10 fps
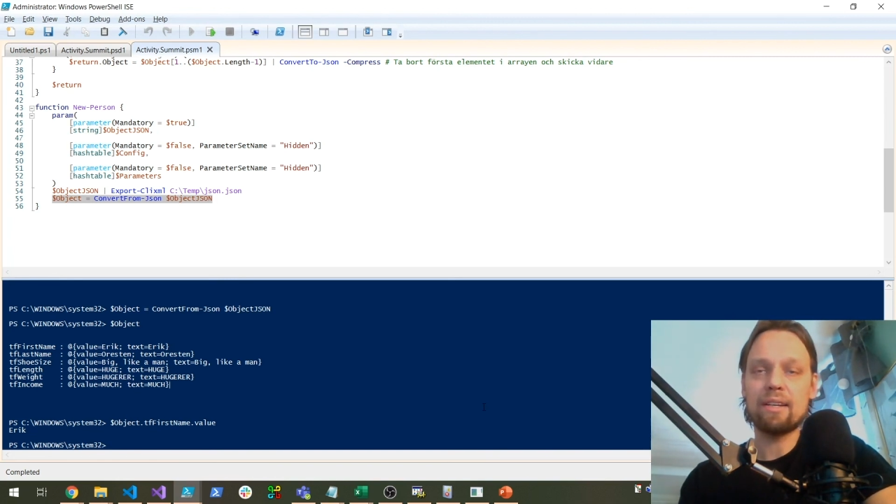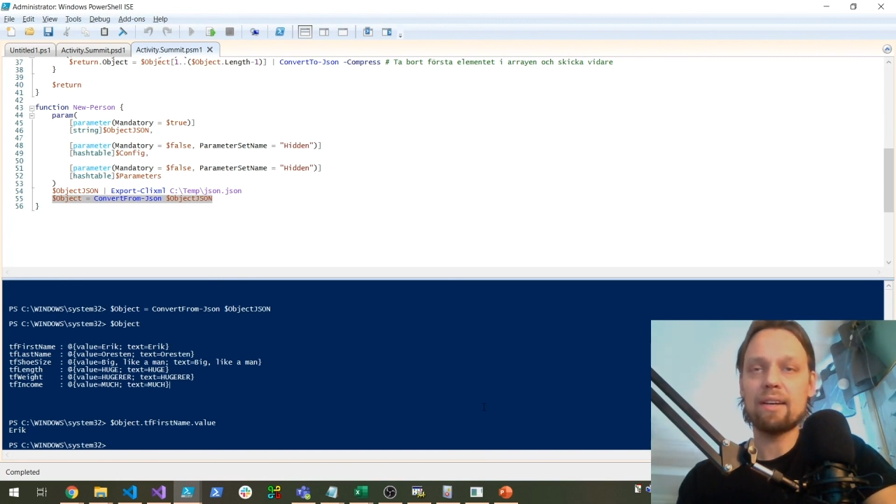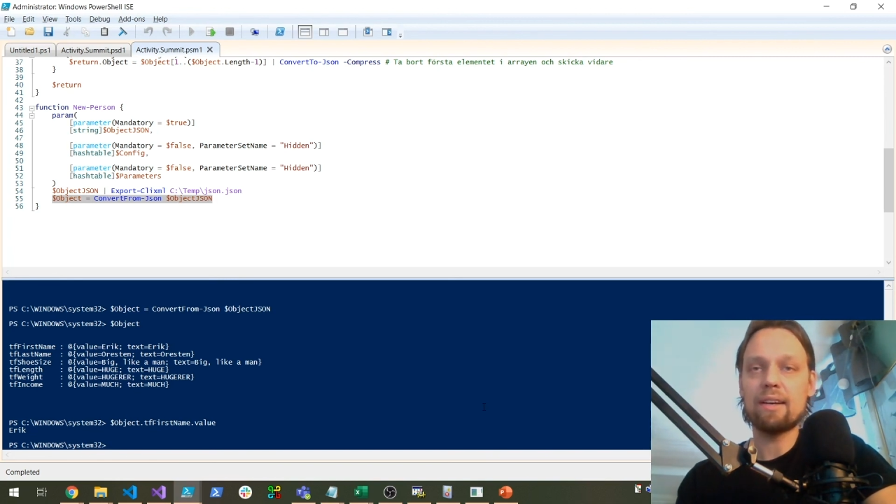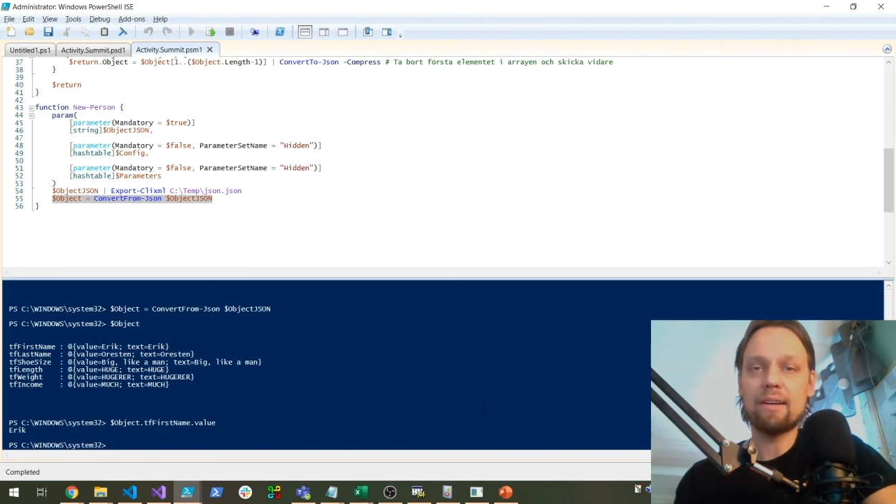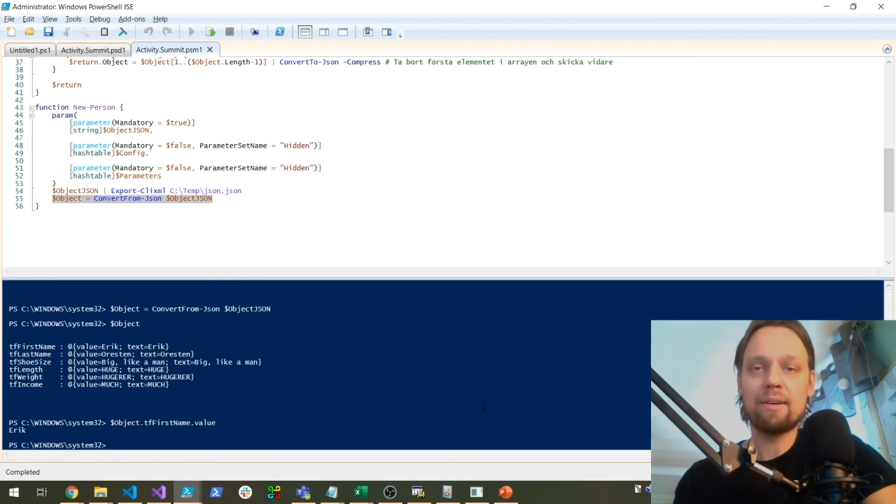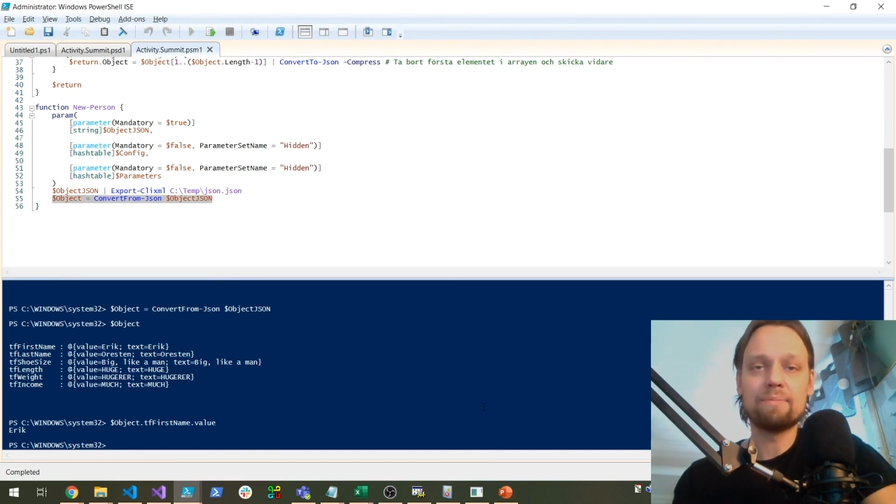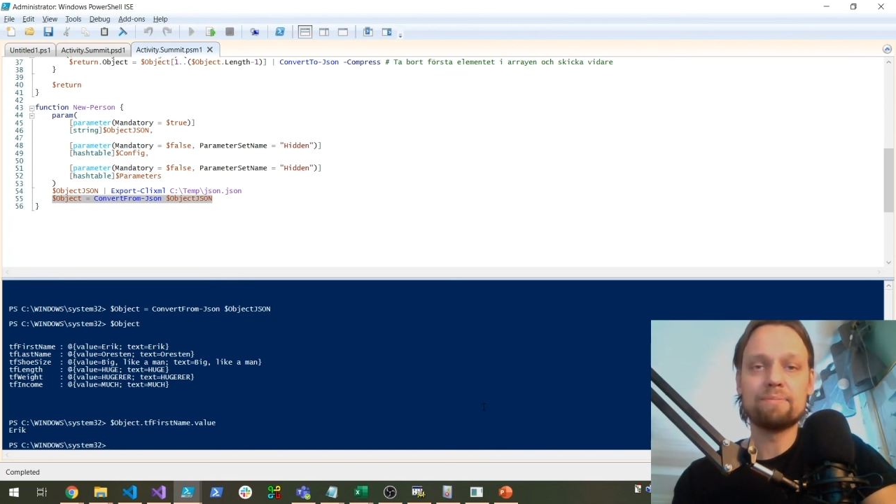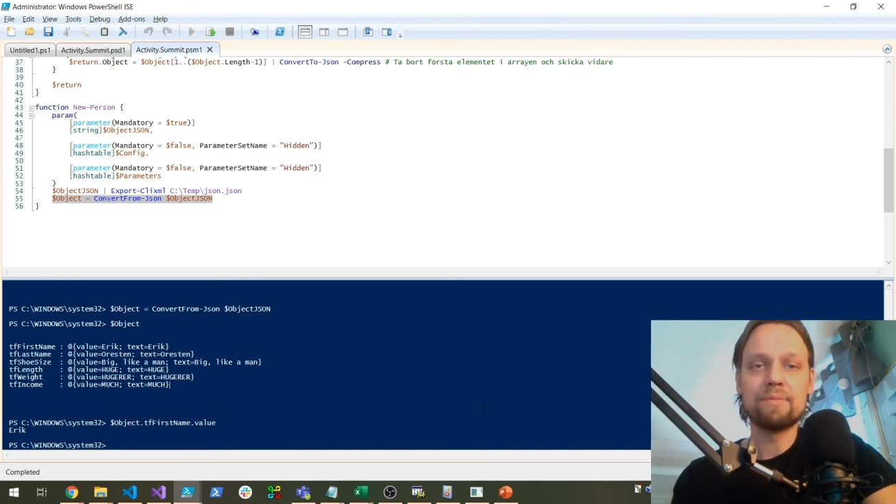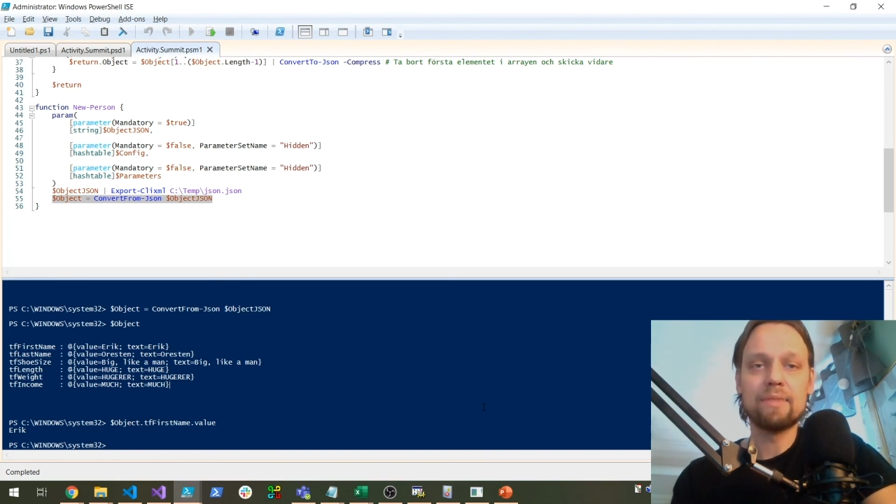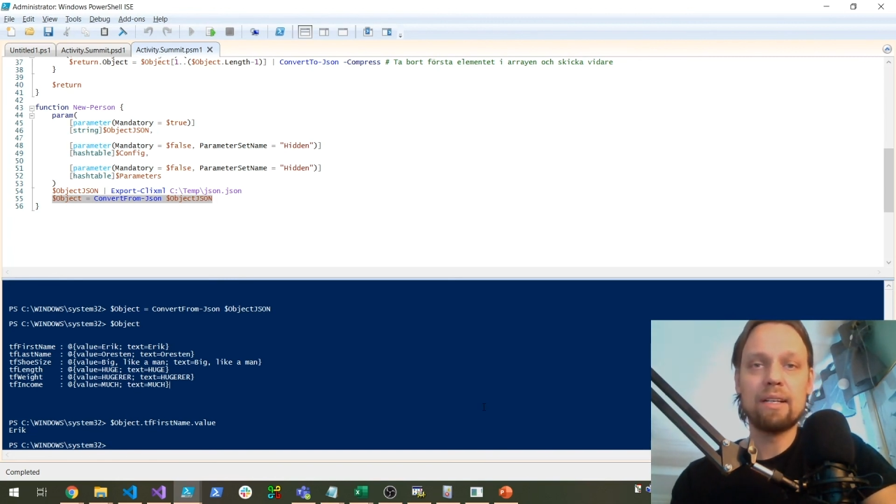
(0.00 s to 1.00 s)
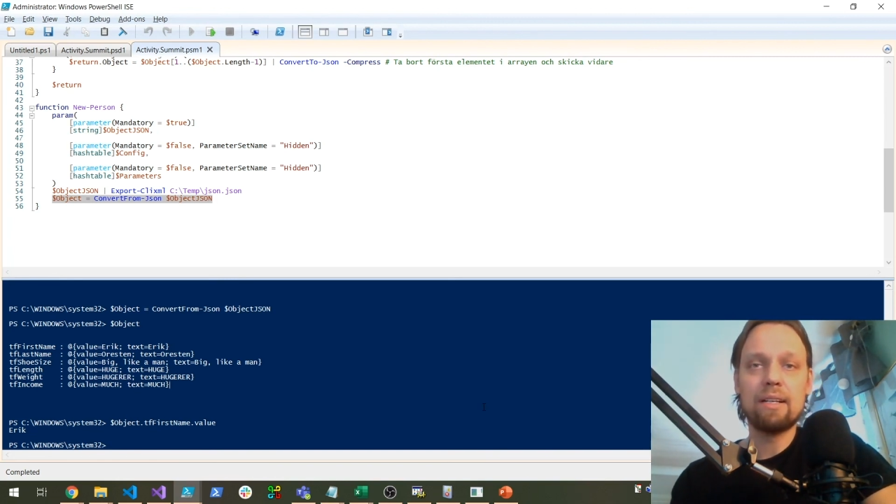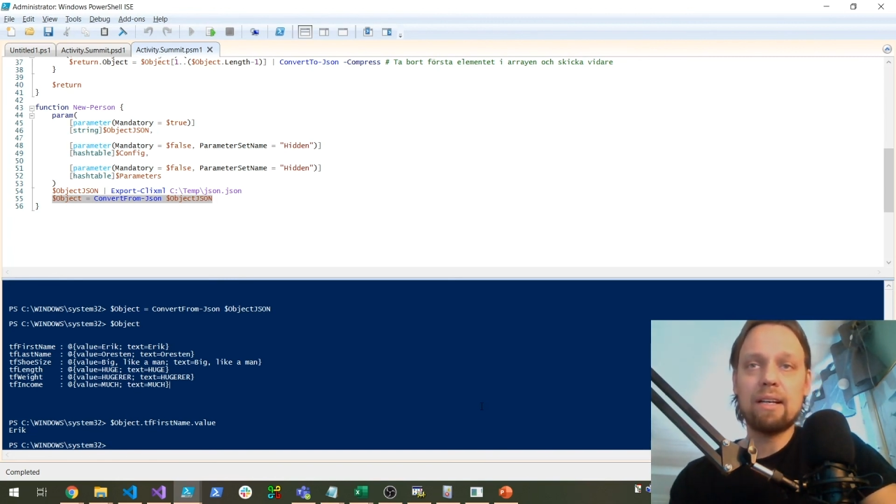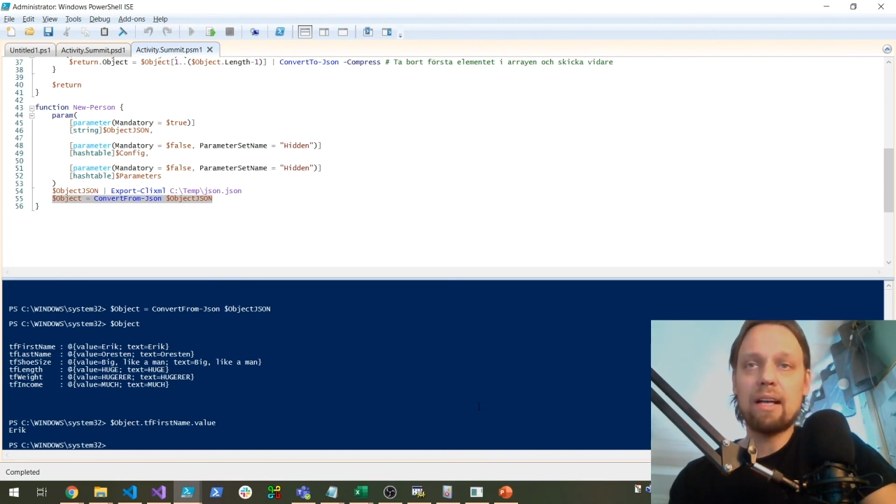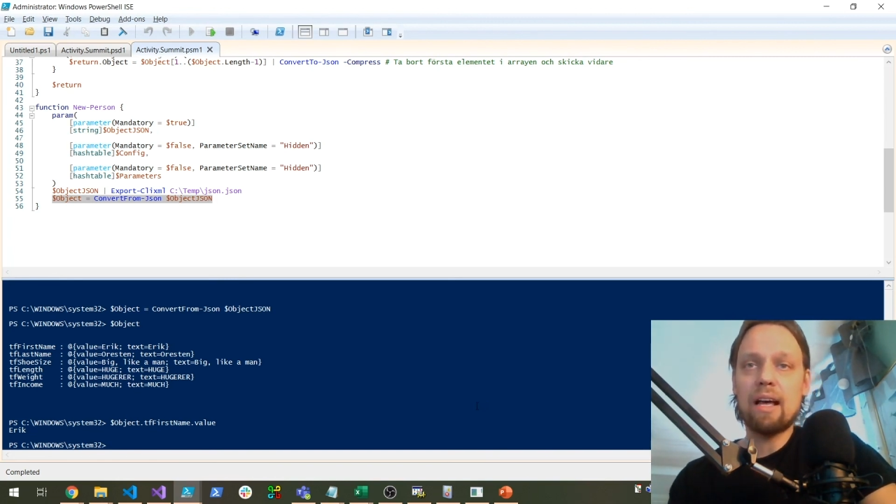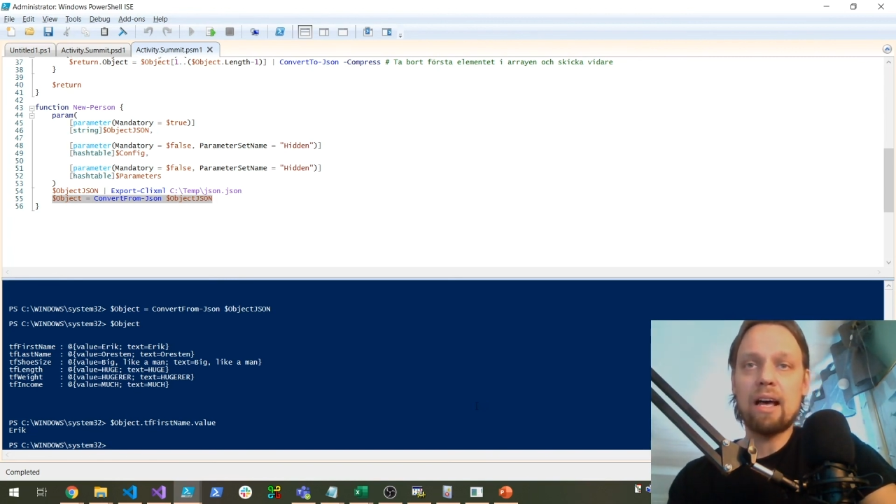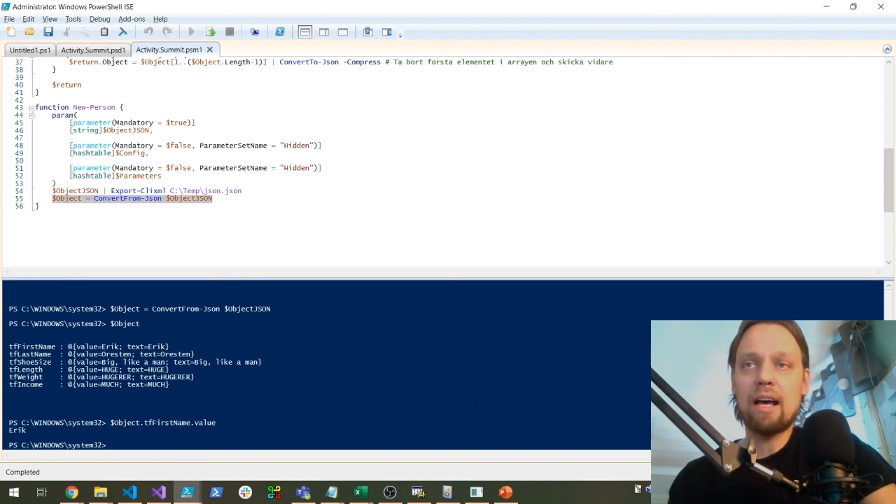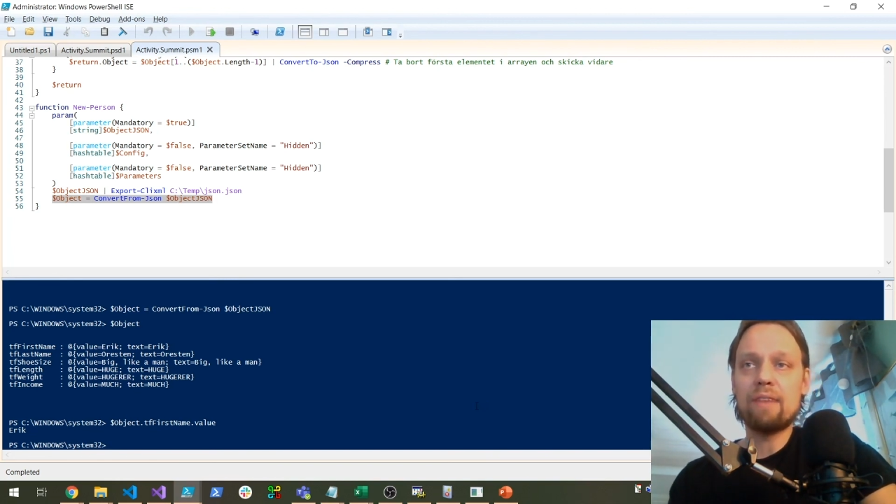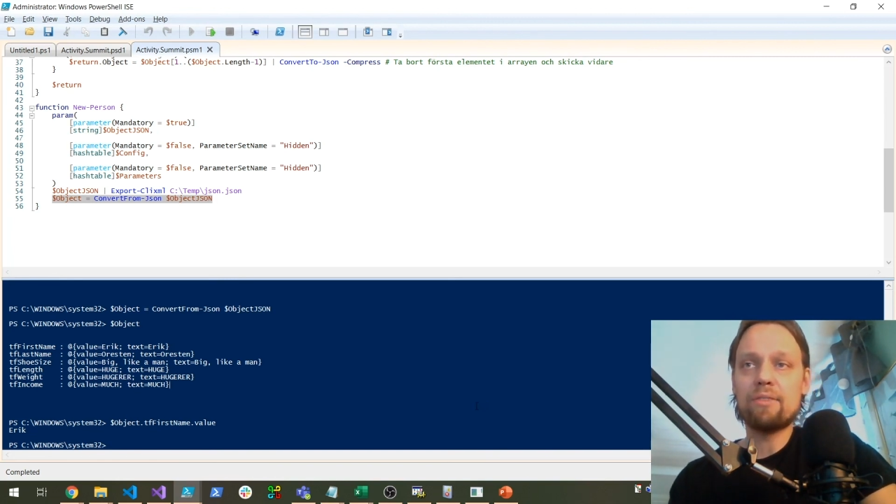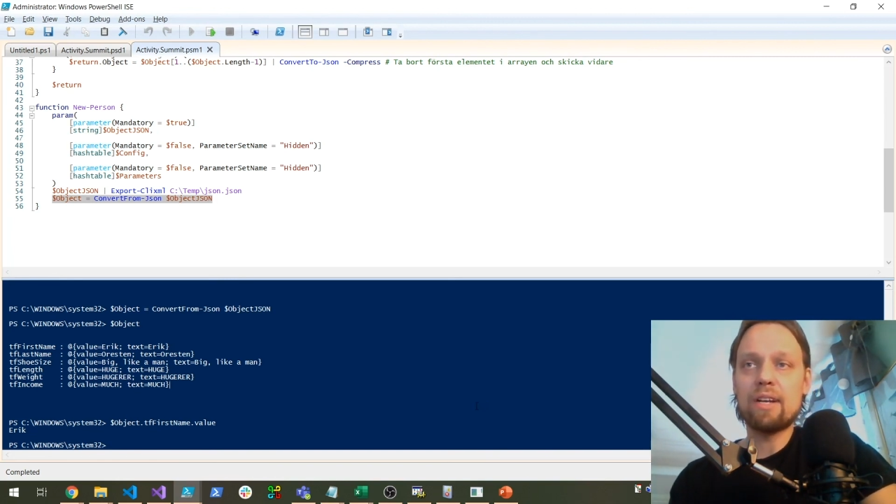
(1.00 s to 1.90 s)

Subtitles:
Have